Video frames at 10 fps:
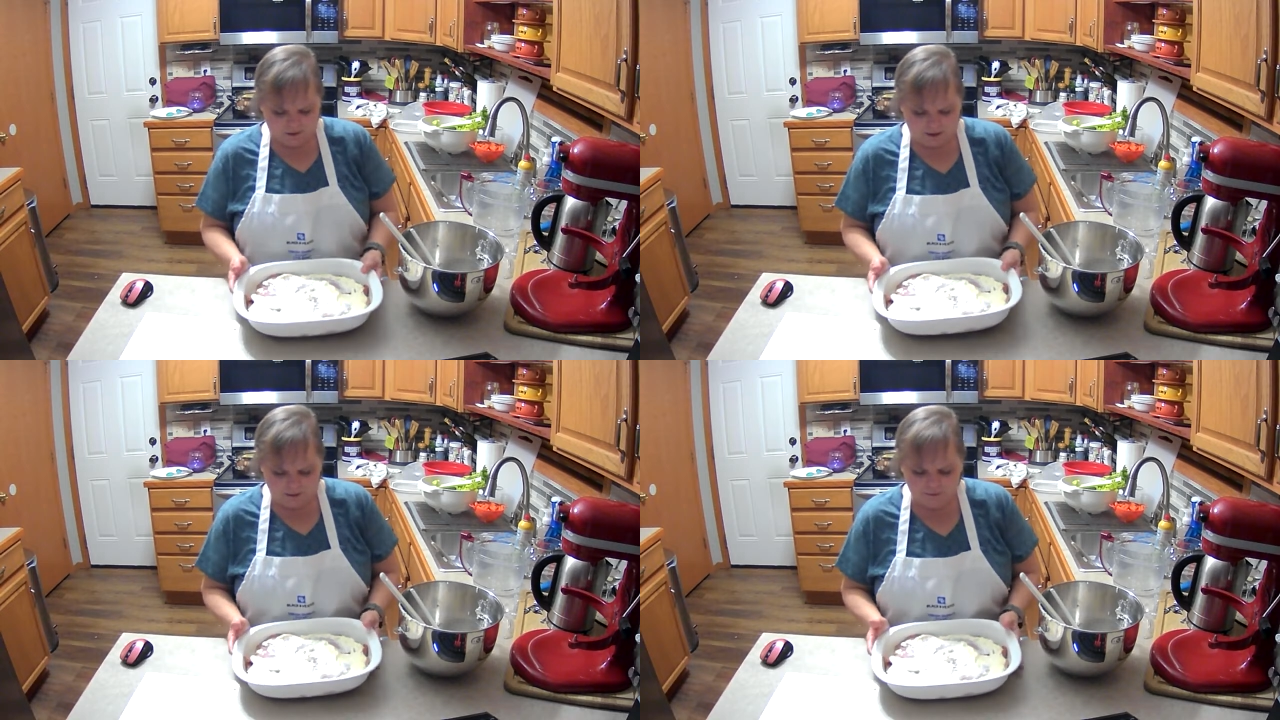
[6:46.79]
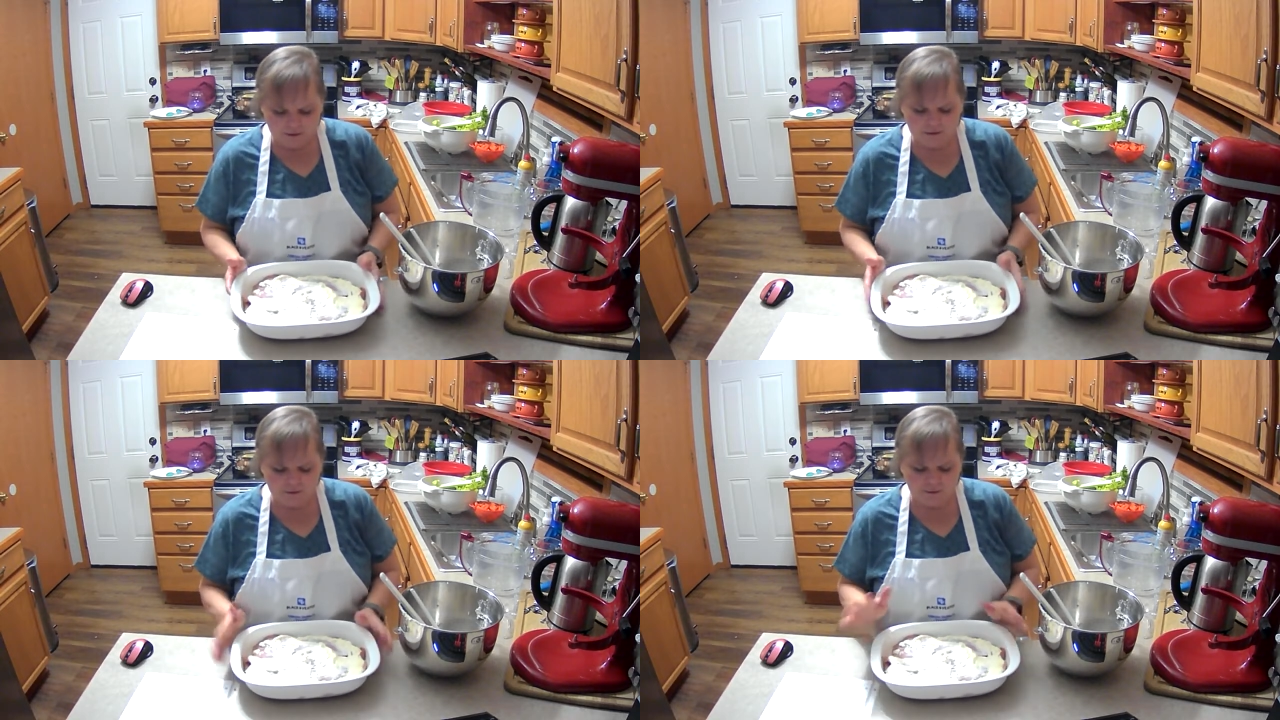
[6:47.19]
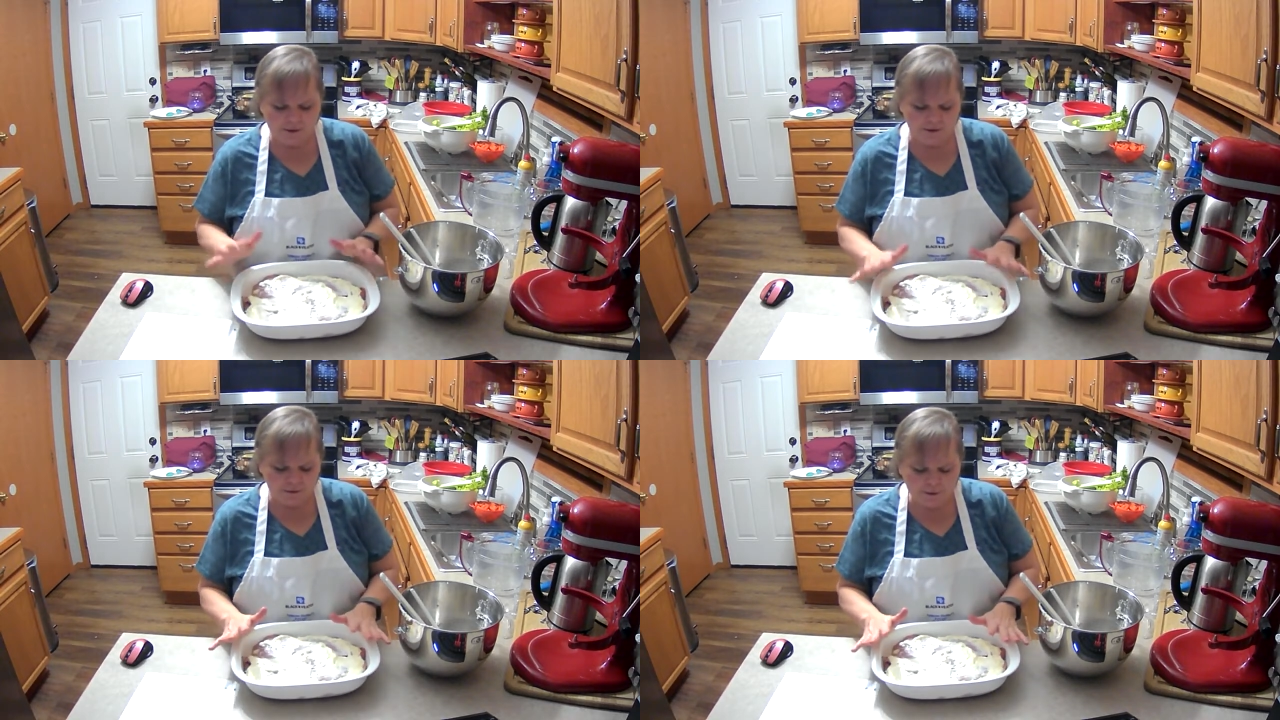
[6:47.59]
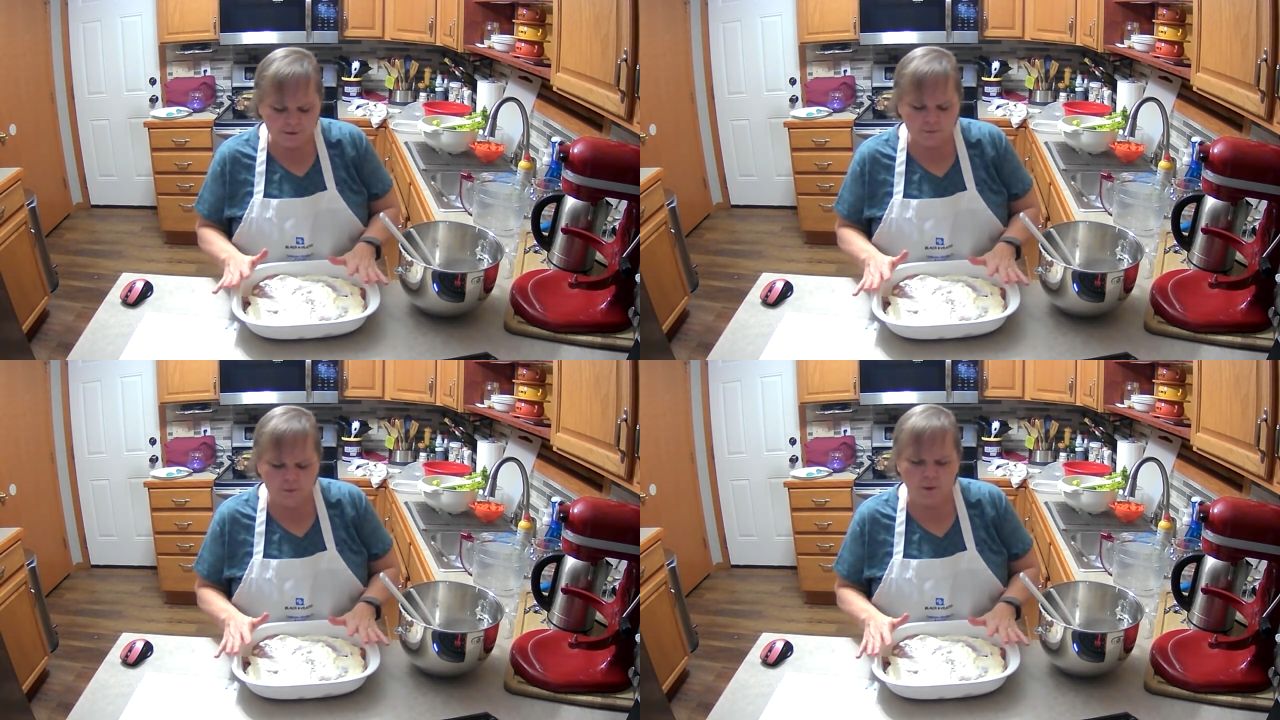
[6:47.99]
Everything's already
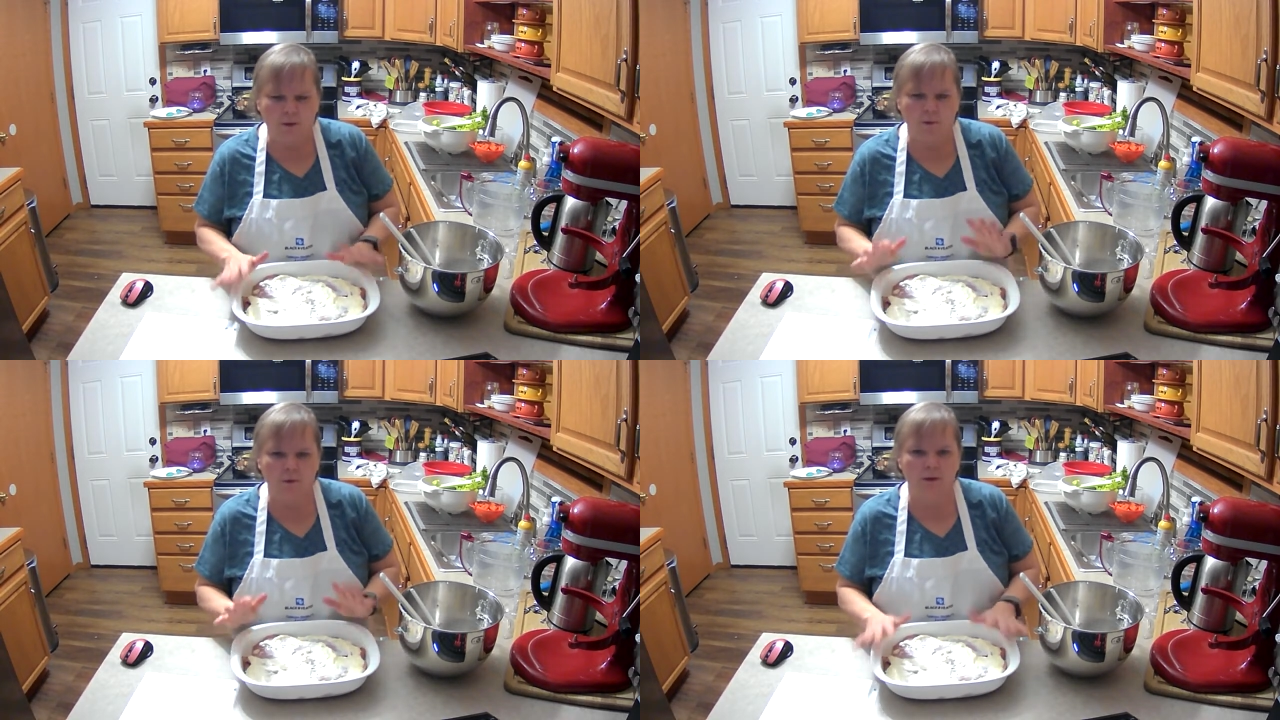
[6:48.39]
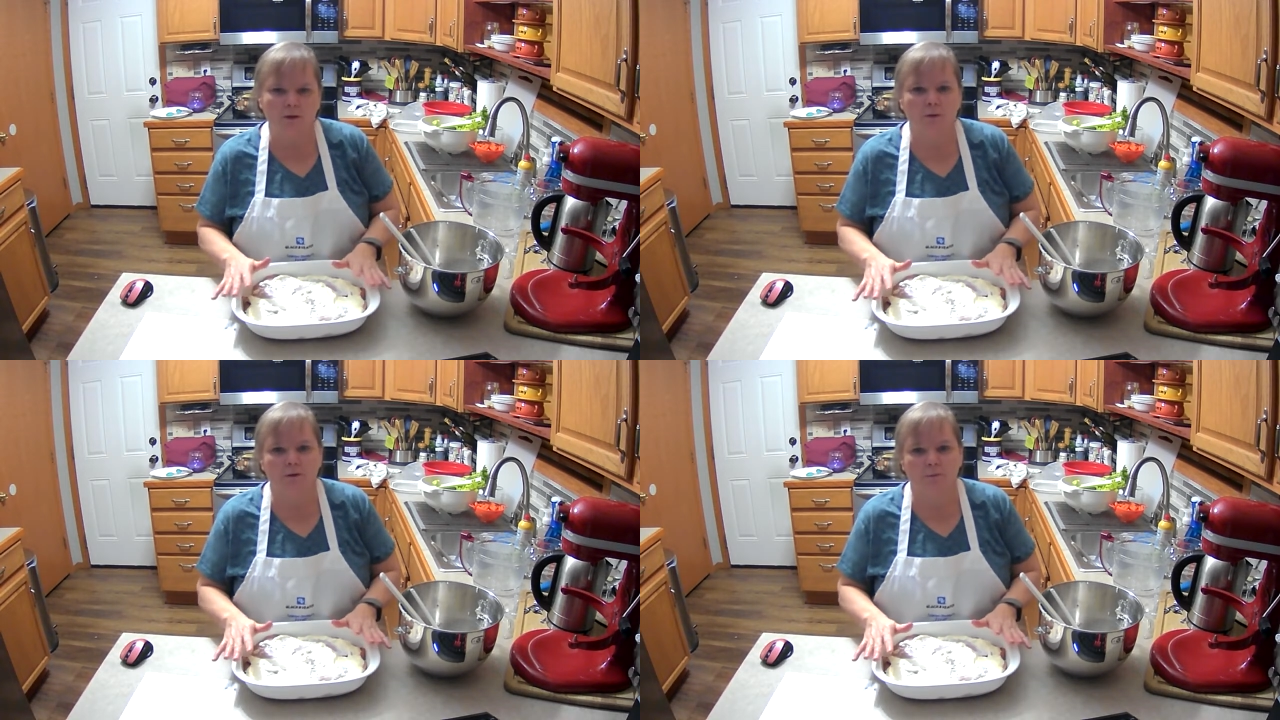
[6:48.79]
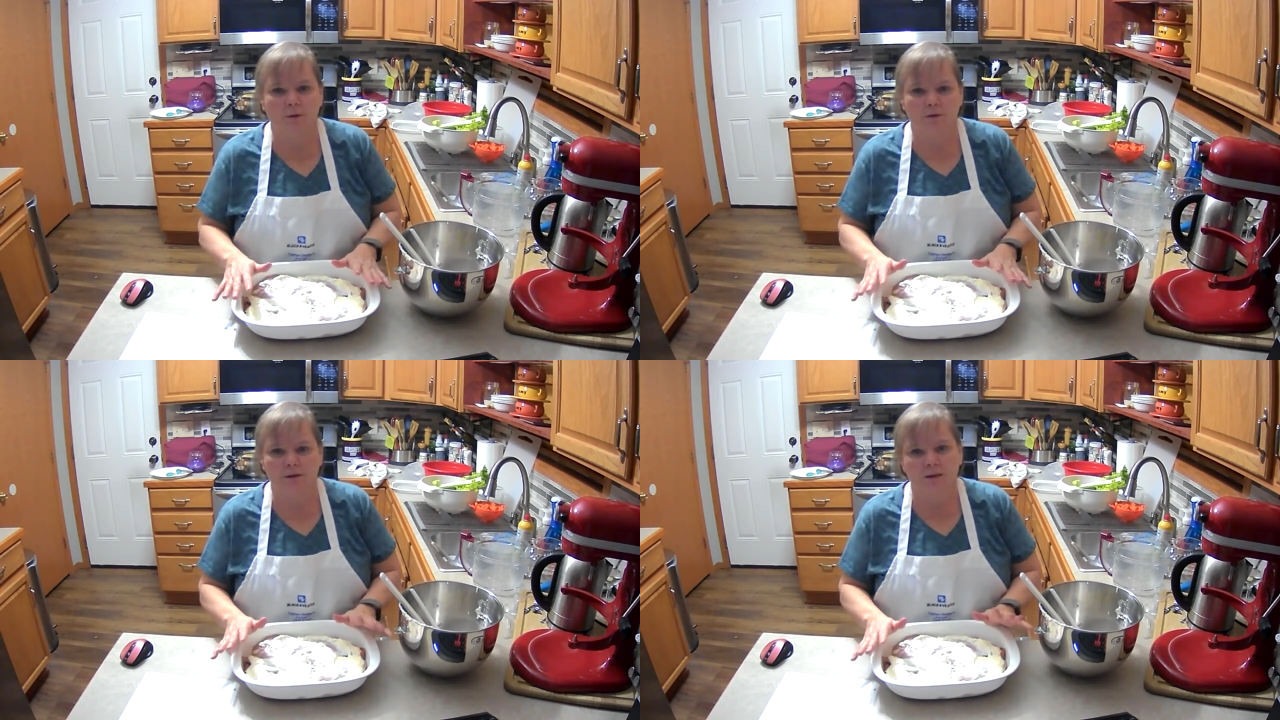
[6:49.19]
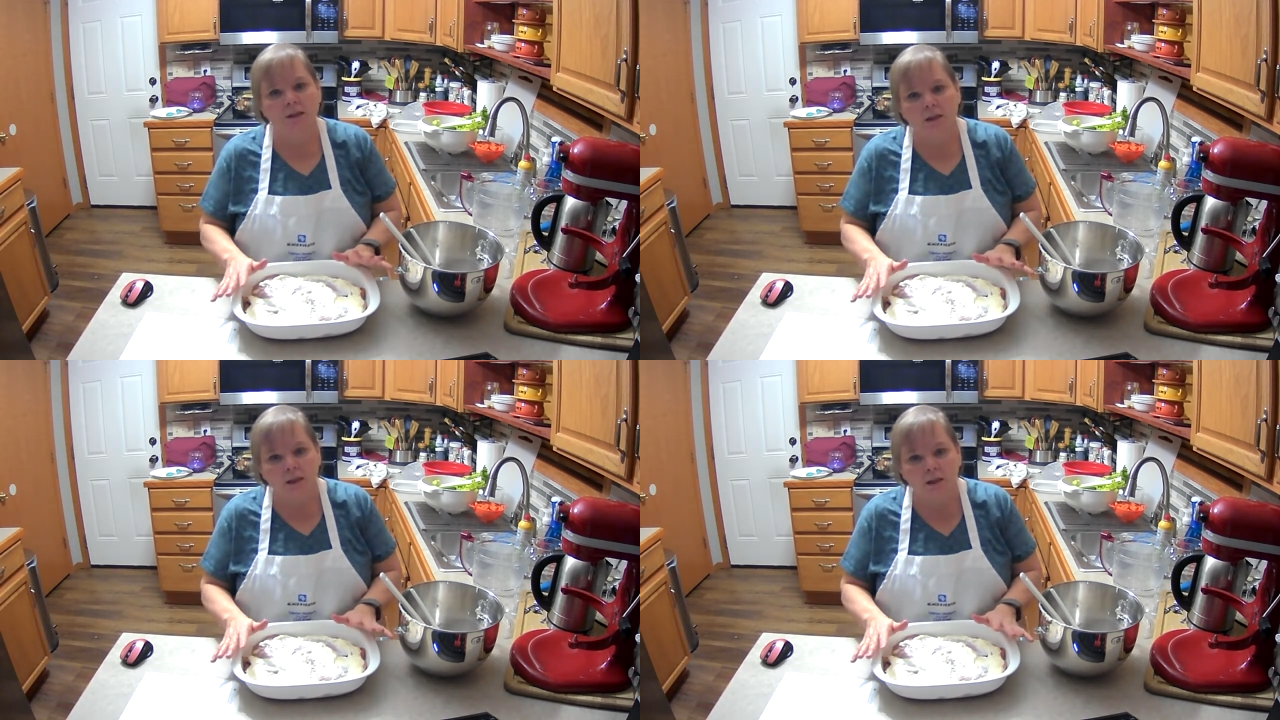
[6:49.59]
cooked, but what we want to do is melt the
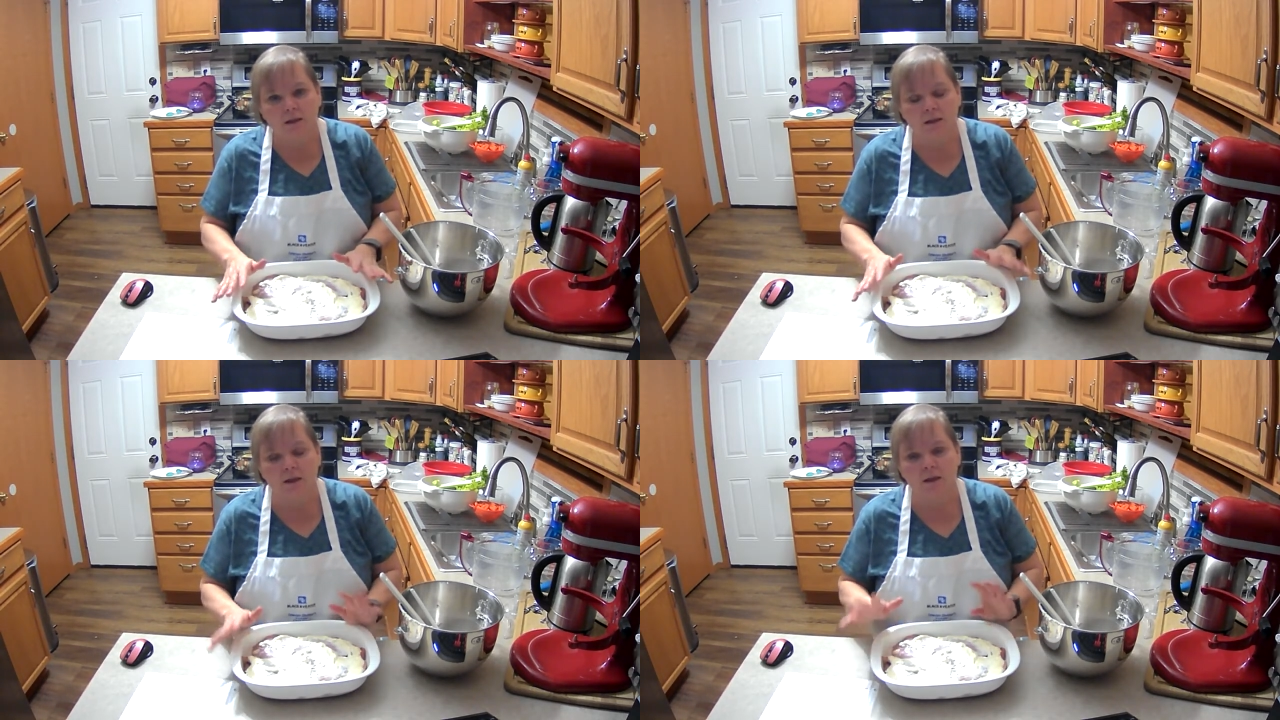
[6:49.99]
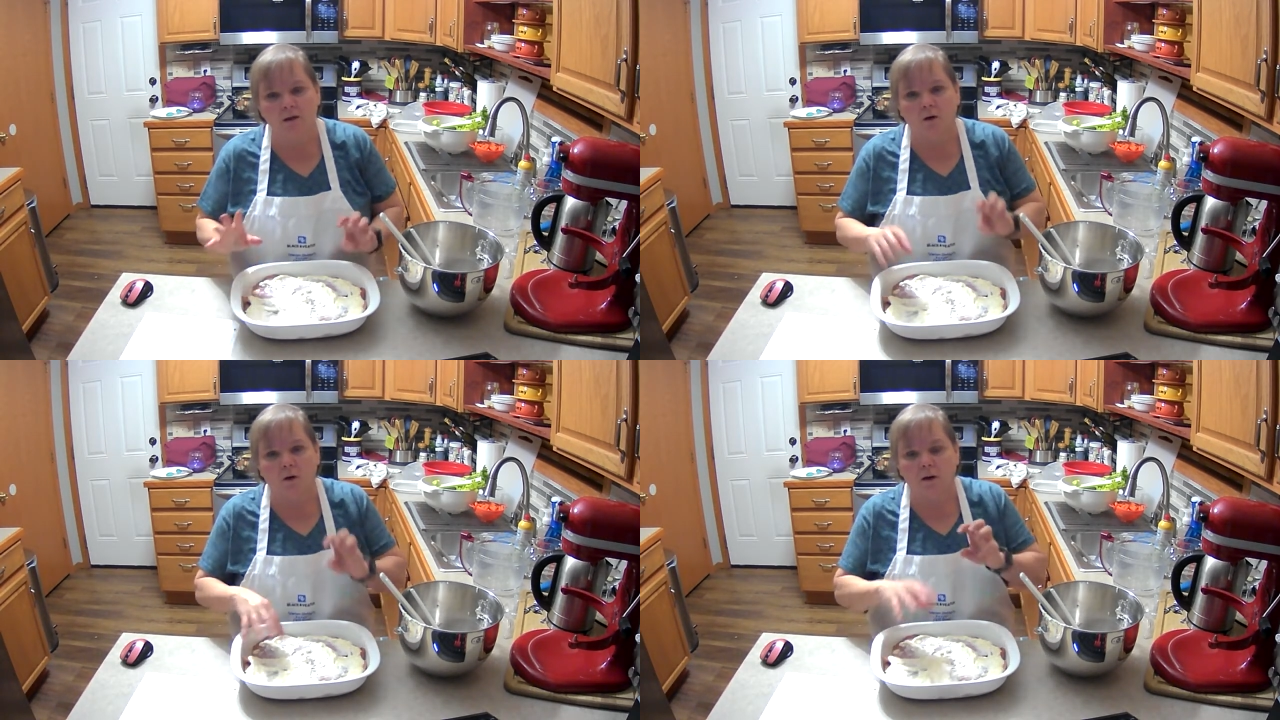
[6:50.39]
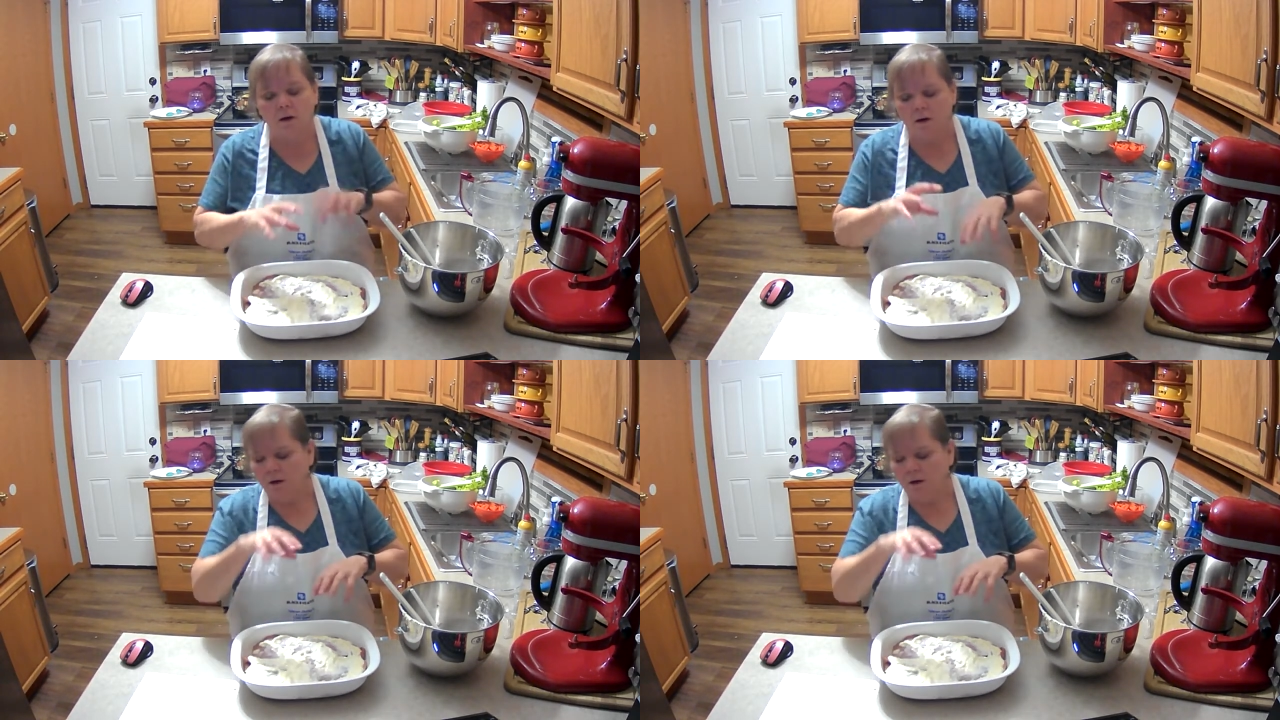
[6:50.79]
cheese and get it all